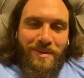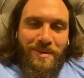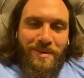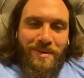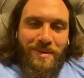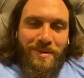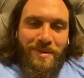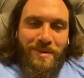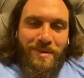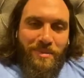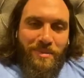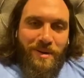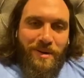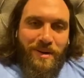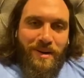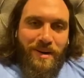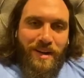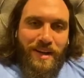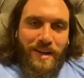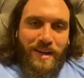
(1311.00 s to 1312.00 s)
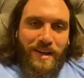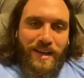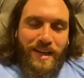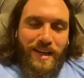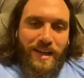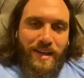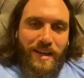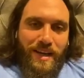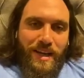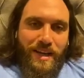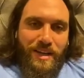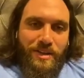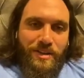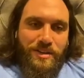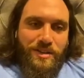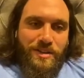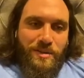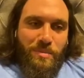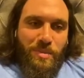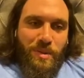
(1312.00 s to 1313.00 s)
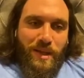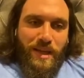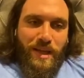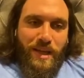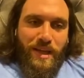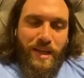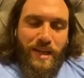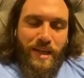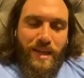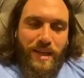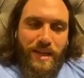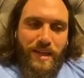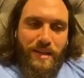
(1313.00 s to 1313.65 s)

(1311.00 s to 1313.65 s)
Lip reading: remember I used to play